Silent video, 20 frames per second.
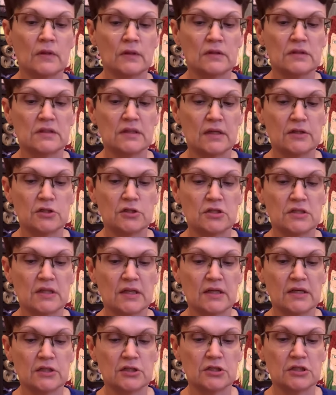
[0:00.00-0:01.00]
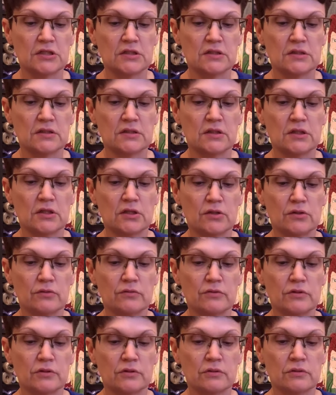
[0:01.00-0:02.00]
because I just think she's
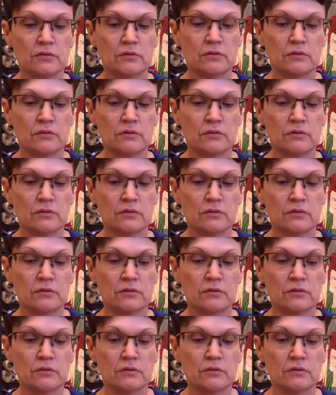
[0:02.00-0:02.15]
cute.